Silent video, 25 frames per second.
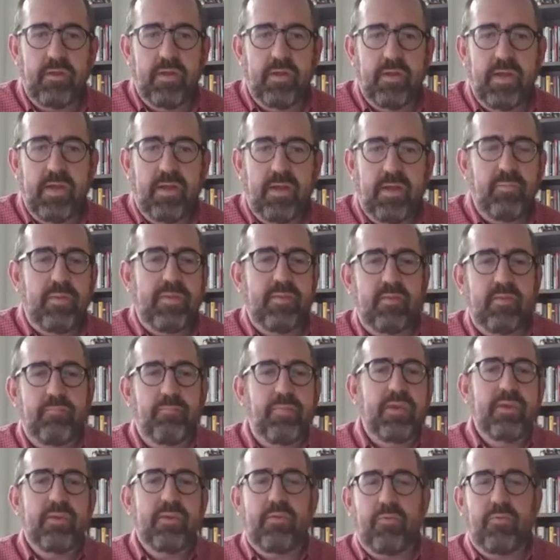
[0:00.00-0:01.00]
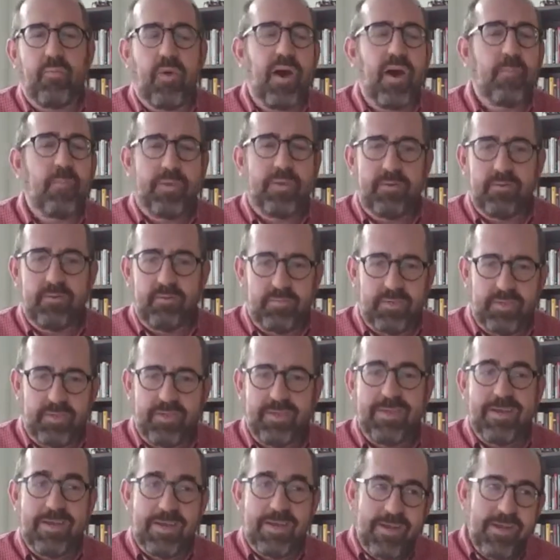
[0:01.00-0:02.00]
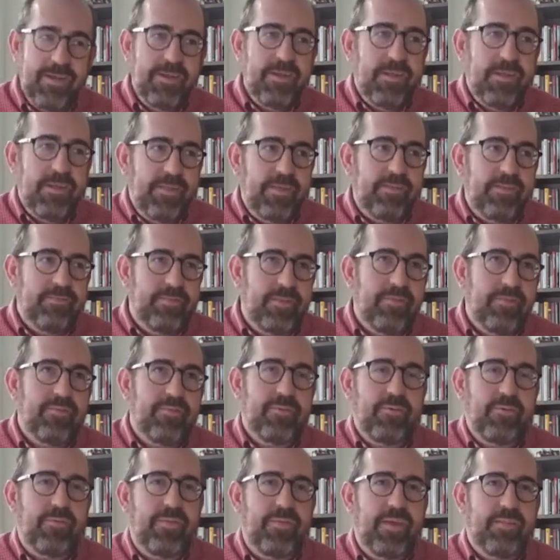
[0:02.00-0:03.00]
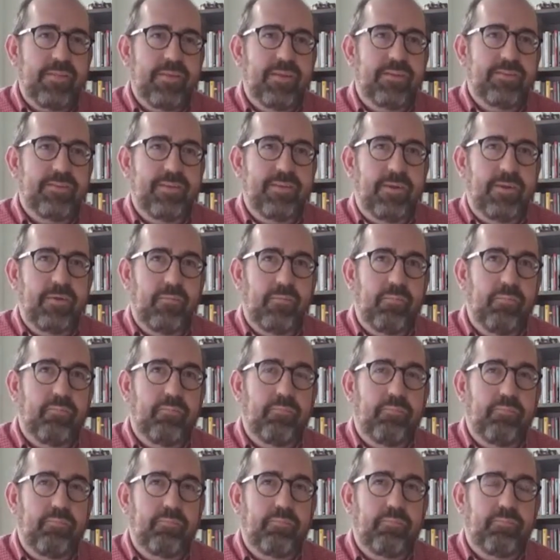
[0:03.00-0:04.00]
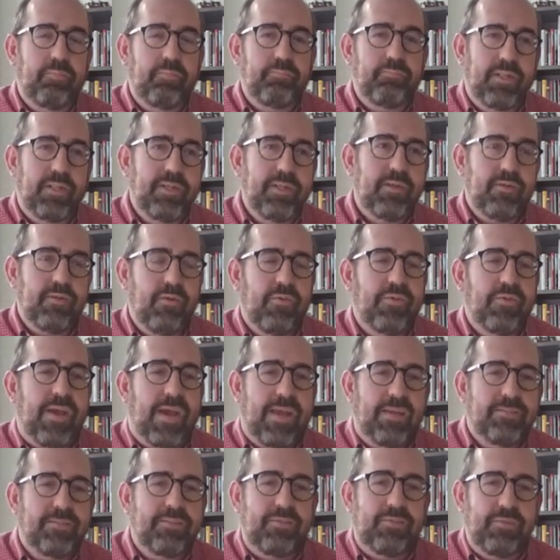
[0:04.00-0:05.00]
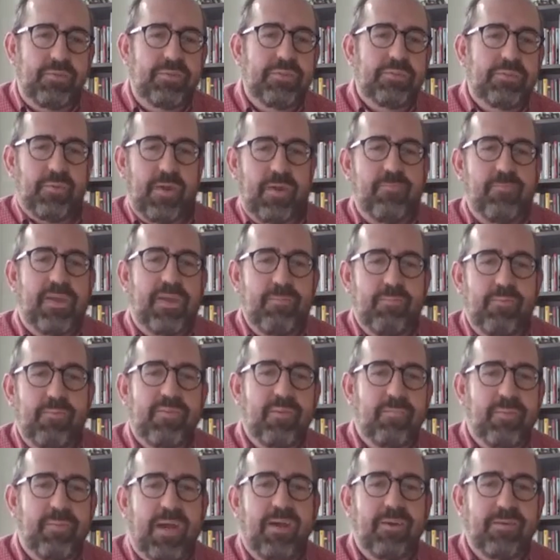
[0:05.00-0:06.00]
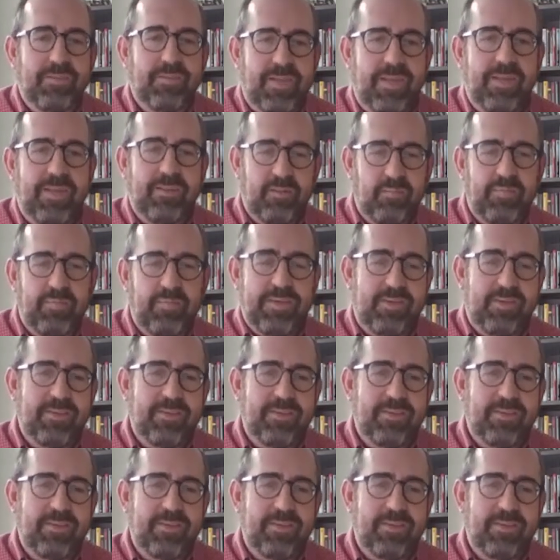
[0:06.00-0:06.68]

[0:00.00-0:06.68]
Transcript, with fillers: And it'll be this big swap, and it'll be the the sort of thing that you know political science students write papers about, and it'll be